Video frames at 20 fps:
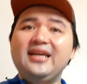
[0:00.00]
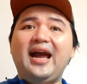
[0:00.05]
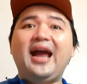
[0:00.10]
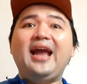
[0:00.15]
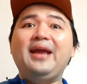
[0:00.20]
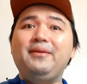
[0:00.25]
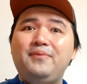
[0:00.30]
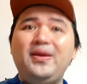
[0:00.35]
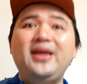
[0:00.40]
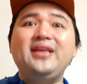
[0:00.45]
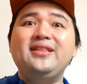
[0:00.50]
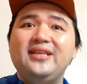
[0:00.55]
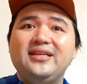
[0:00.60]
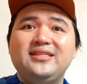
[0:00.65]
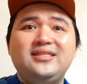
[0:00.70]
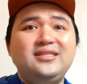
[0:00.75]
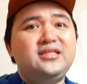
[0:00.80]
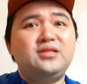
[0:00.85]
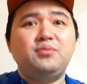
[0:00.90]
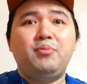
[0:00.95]
I made this.
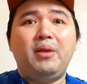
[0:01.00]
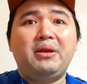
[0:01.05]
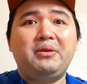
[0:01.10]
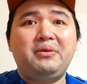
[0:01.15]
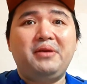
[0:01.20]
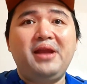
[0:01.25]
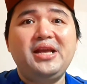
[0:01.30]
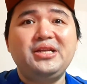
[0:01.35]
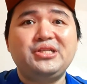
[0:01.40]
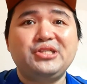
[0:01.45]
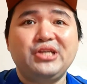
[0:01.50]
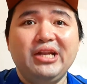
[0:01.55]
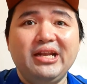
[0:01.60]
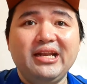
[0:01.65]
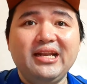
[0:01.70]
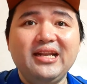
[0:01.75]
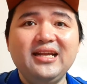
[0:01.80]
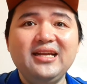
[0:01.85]
This is my creation.